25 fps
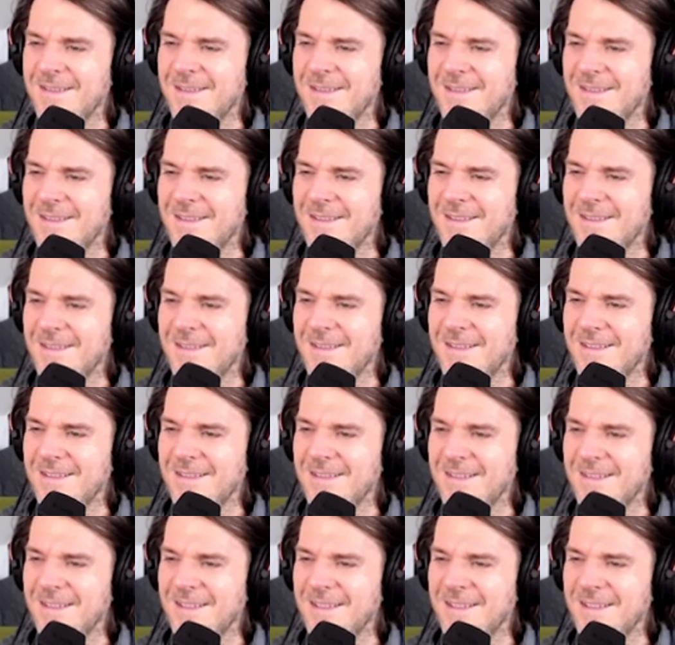
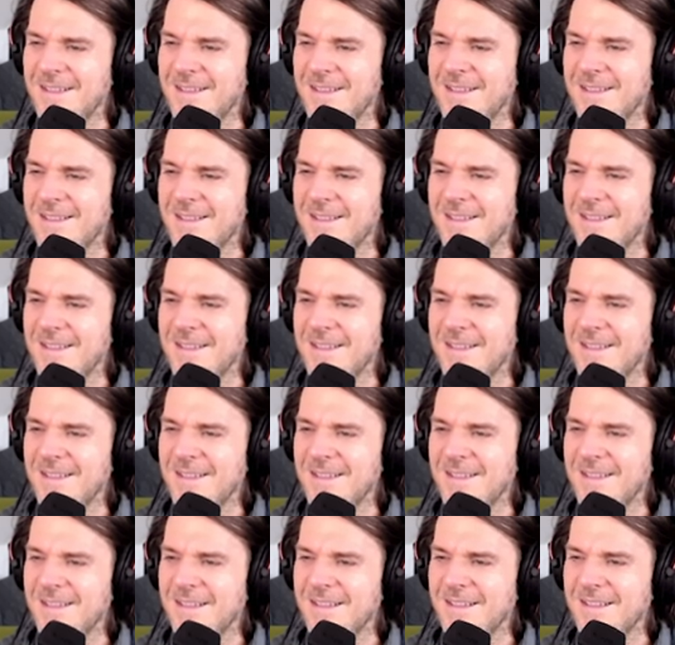
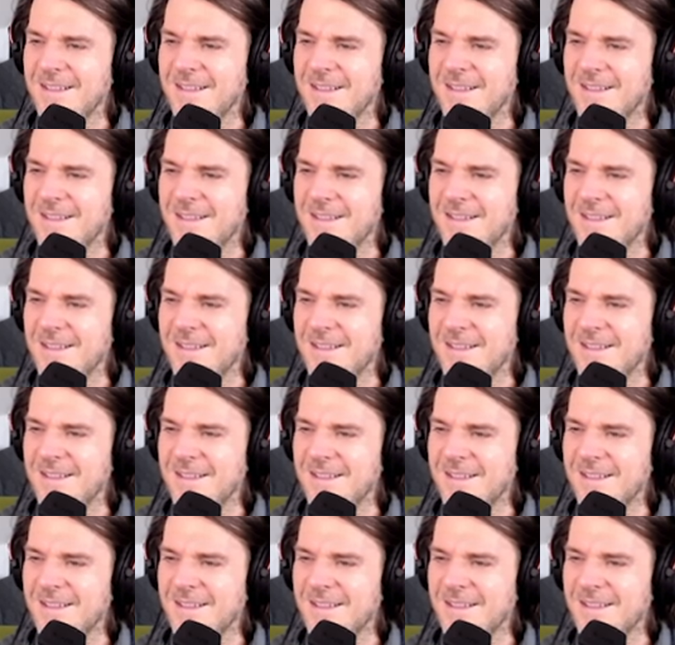
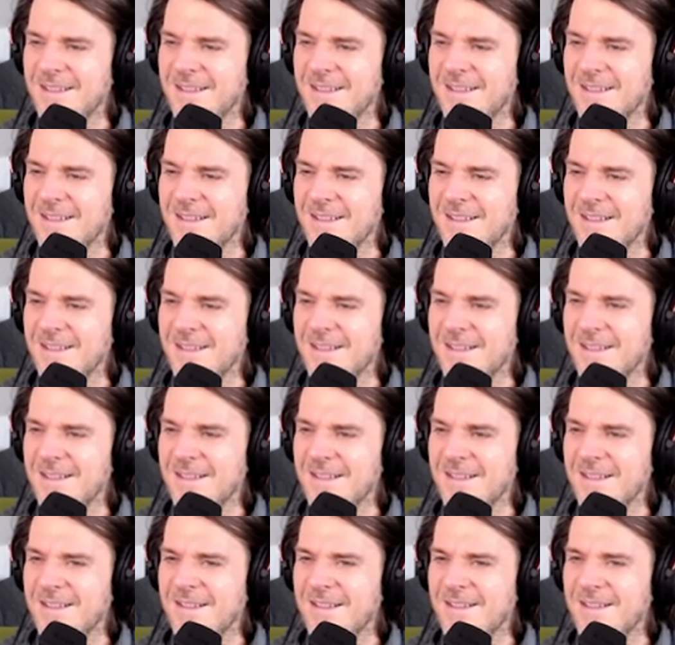
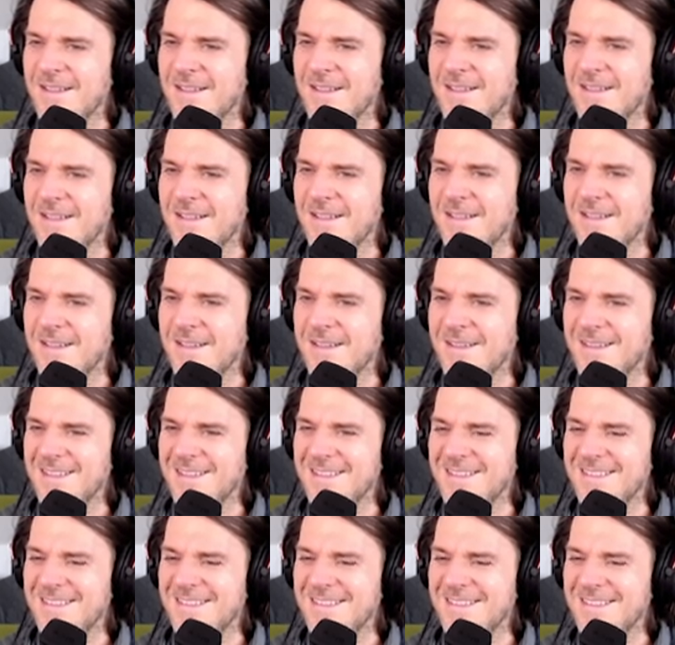
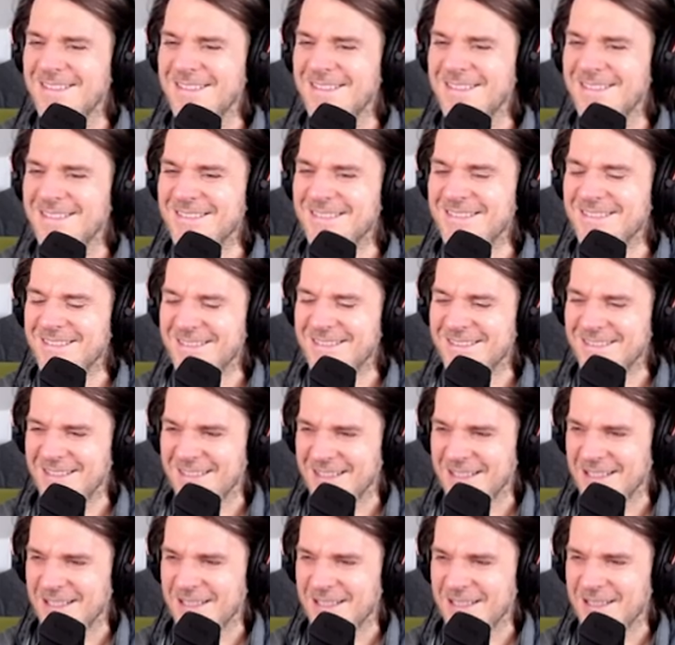[no speech]